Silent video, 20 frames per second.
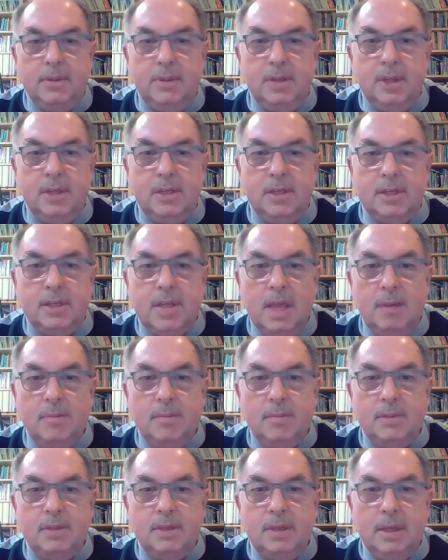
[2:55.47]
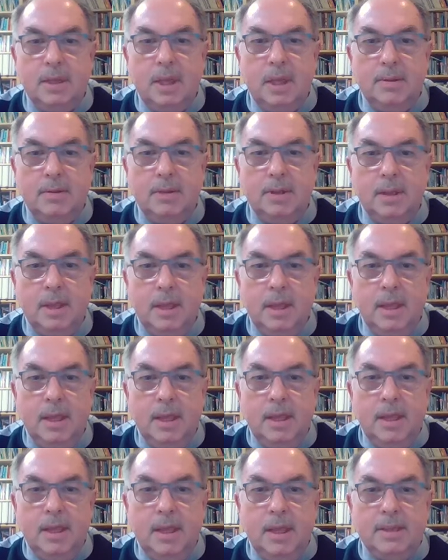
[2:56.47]
Jesus comes
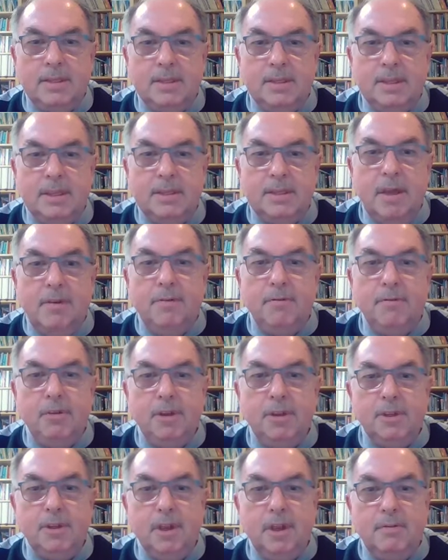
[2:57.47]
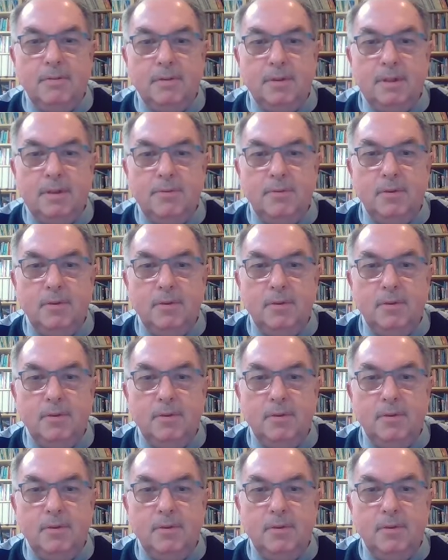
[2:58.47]
as the suffering servant.